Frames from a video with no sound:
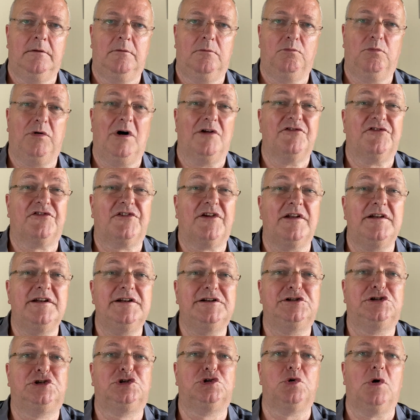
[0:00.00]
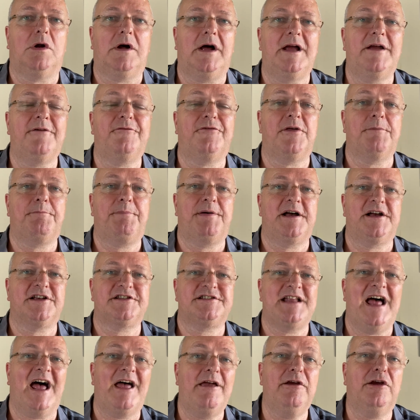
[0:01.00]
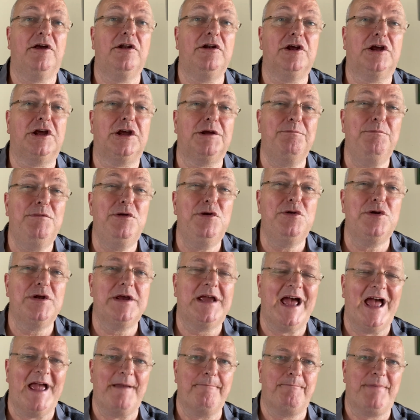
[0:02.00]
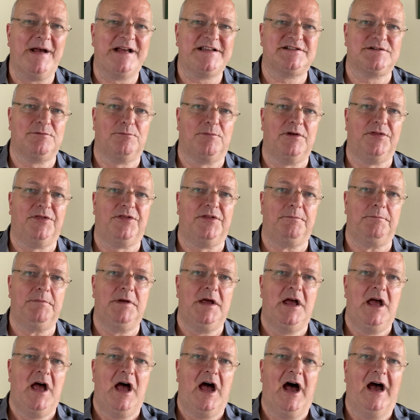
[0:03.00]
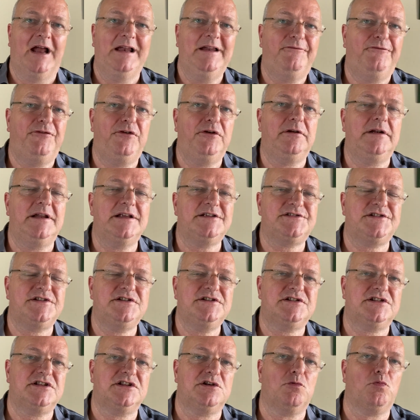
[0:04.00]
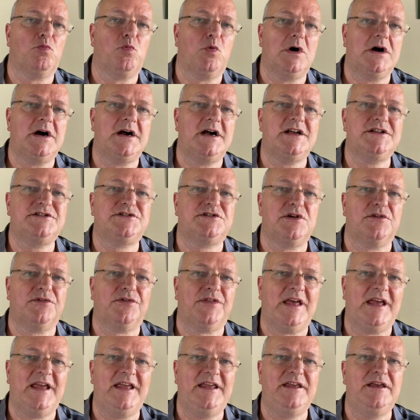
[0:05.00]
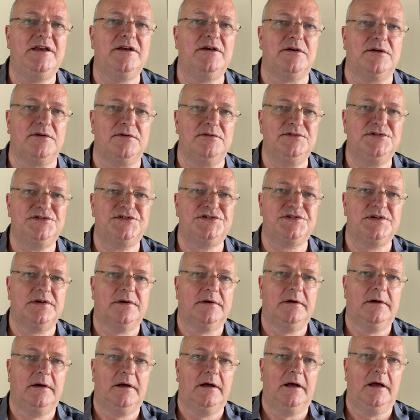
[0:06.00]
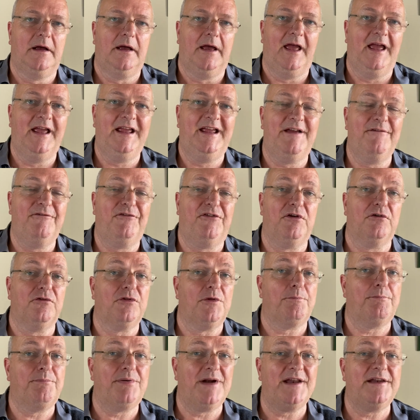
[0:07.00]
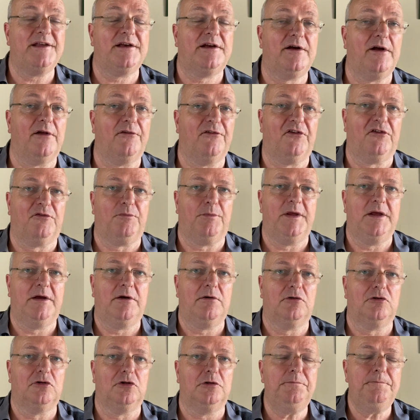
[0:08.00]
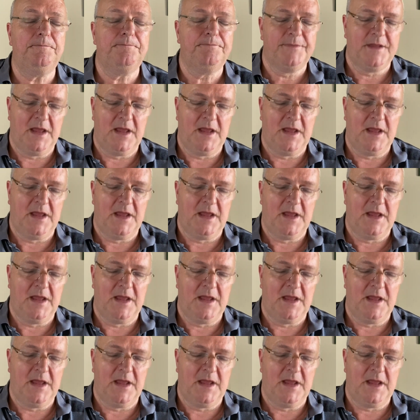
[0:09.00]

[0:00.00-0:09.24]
What's going to drive the person, how you're going to communicate better with them. And if you listen to the words that they use, it gives you the predicates, as we call them.